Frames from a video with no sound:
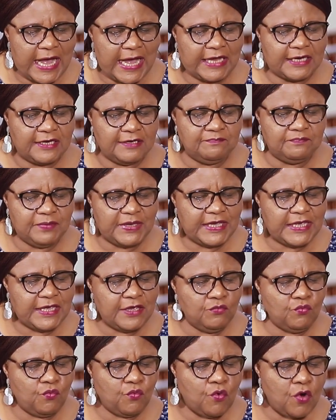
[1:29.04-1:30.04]
"And
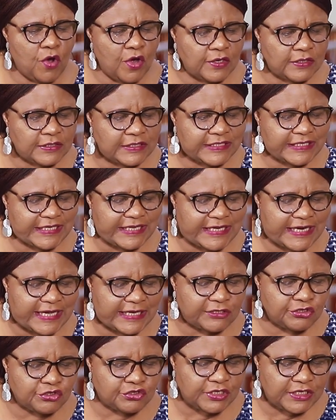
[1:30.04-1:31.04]
being warned in
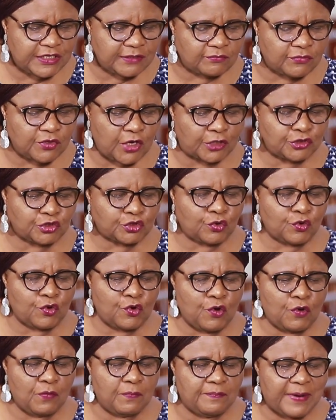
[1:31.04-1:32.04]
a dream not to
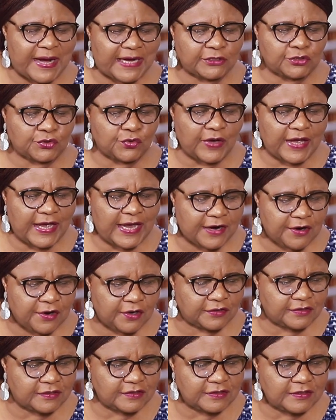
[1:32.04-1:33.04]
go back to
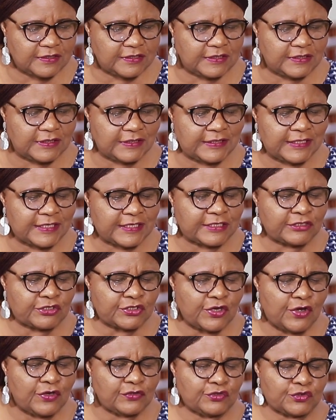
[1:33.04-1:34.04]
Herod, they
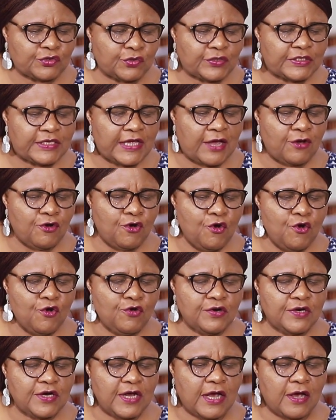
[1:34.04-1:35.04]
returned to their
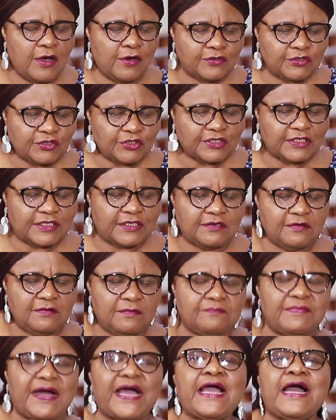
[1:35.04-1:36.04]
own country
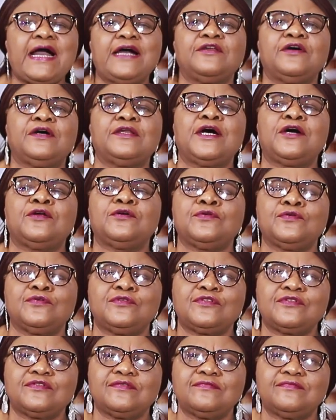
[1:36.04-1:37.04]
by another
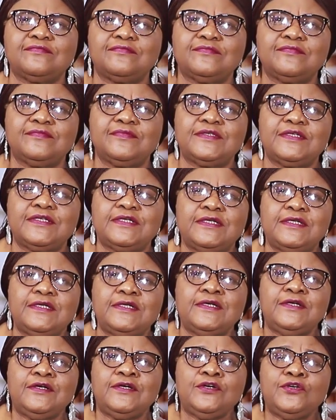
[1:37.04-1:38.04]
route."
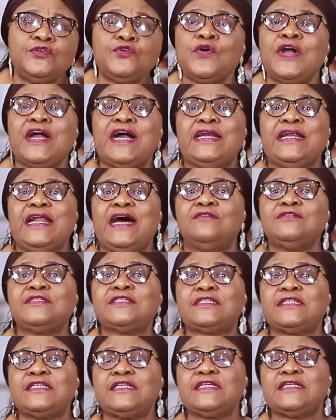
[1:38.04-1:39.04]
You can now
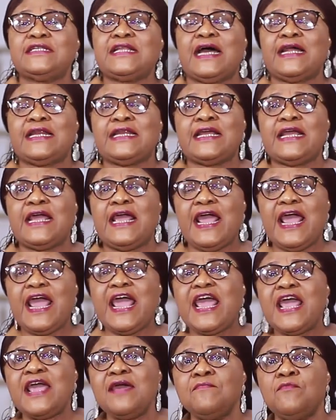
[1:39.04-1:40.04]
see that the
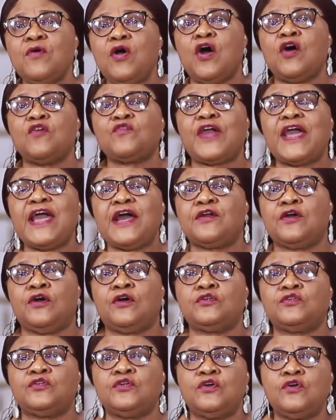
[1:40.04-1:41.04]
aim of
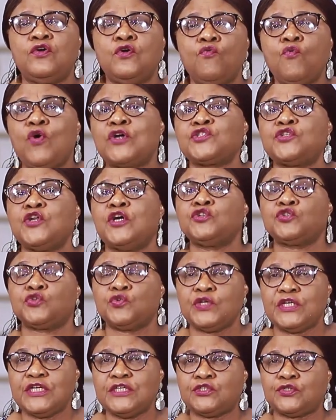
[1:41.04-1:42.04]
Herod was not
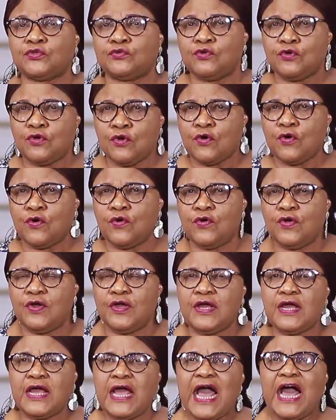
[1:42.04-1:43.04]
truly to go
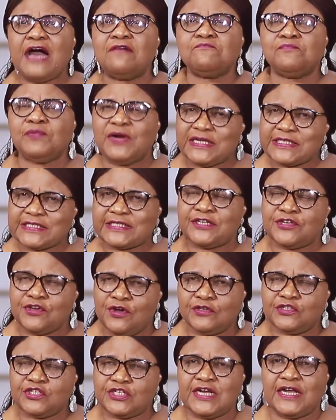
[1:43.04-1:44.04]
and bless the
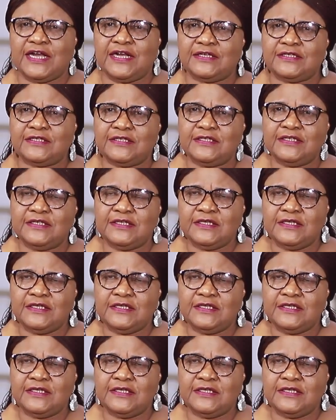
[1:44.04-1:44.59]
young child.